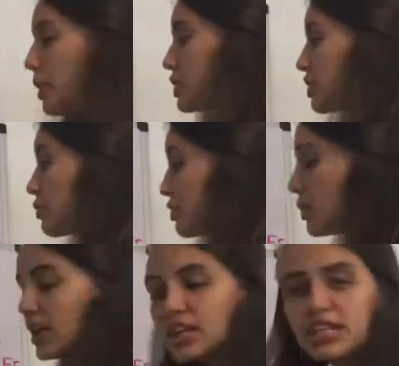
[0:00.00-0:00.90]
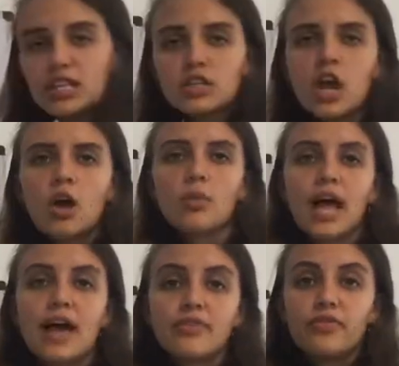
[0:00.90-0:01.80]
bonding with one of these will
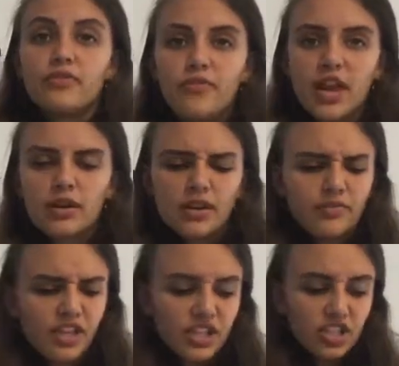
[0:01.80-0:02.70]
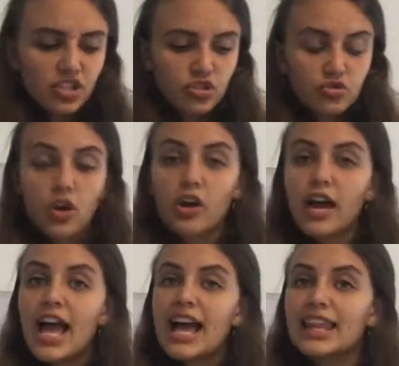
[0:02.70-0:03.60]
have a very, very
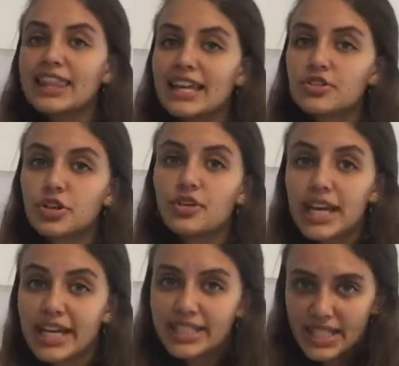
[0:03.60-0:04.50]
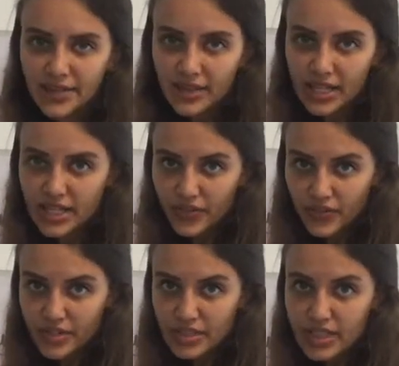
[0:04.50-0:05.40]
strong electronegativity
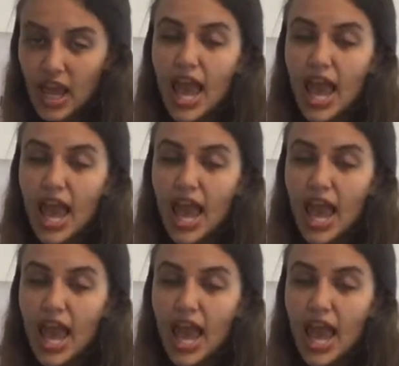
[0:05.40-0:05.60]
difference,